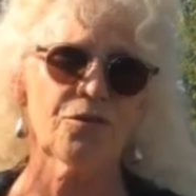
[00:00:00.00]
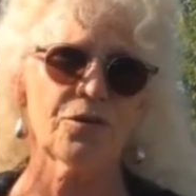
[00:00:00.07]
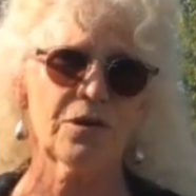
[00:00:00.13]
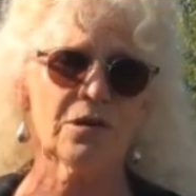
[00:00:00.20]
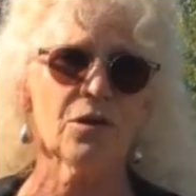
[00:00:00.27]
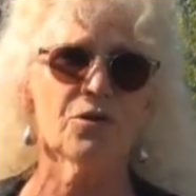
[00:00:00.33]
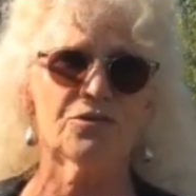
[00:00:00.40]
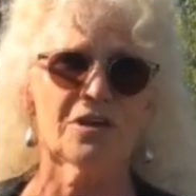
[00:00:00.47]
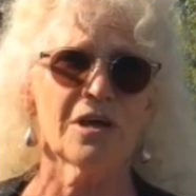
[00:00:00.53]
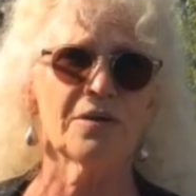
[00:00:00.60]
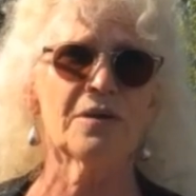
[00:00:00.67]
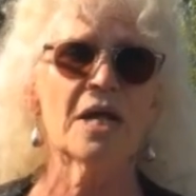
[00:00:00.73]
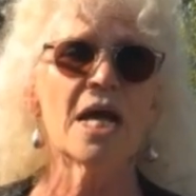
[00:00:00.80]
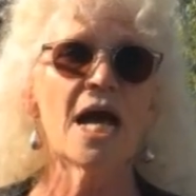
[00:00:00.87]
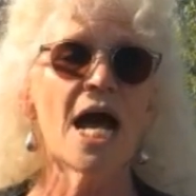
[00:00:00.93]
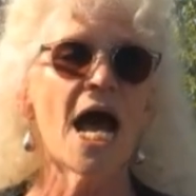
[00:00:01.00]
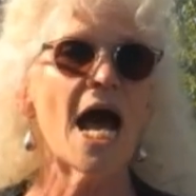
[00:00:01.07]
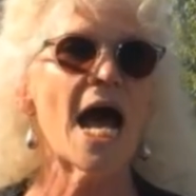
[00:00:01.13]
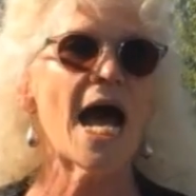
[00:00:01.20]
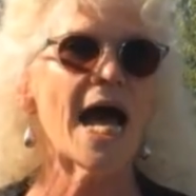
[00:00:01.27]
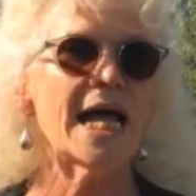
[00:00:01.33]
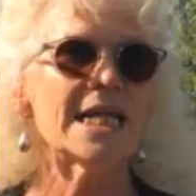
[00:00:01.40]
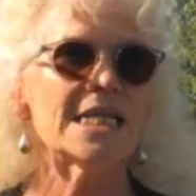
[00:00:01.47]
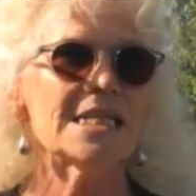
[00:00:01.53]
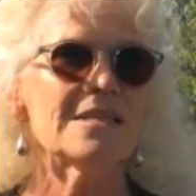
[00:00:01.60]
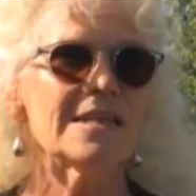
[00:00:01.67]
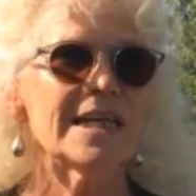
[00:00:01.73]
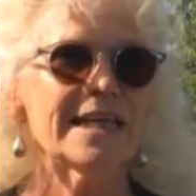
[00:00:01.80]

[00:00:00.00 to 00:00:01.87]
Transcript: during lockdown, and